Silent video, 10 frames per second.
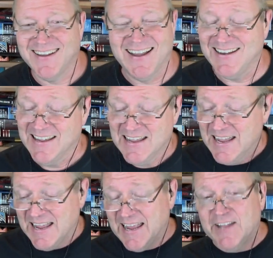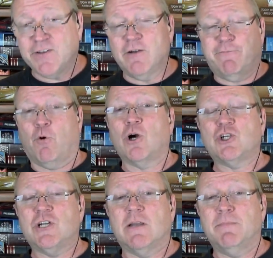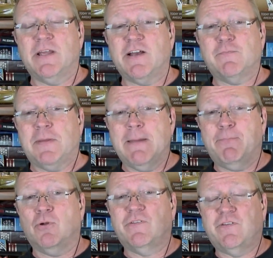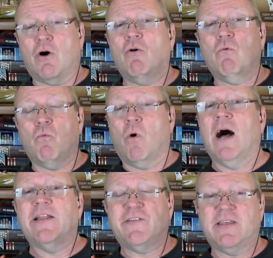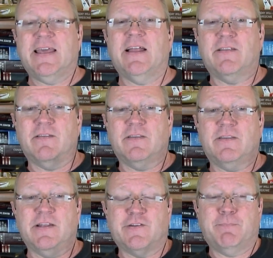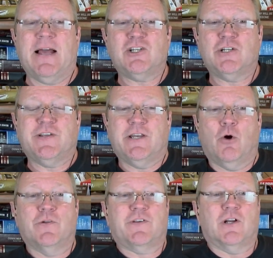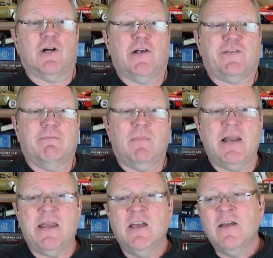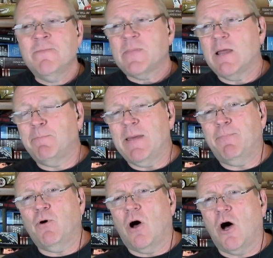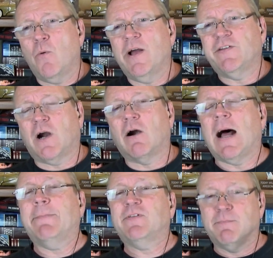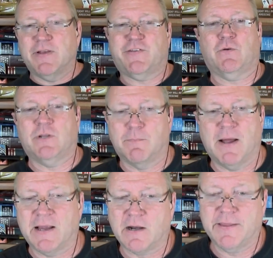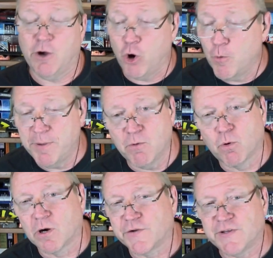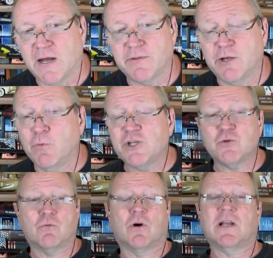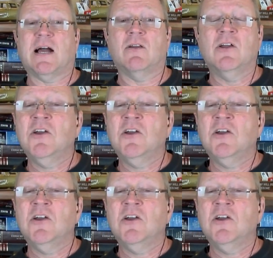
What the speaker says: And it's unfortunate because people don't want to get the inspection because they know it's going to cost them money. And people always are optimistic when they're buying a car. They hope it works out. They wish it would work out,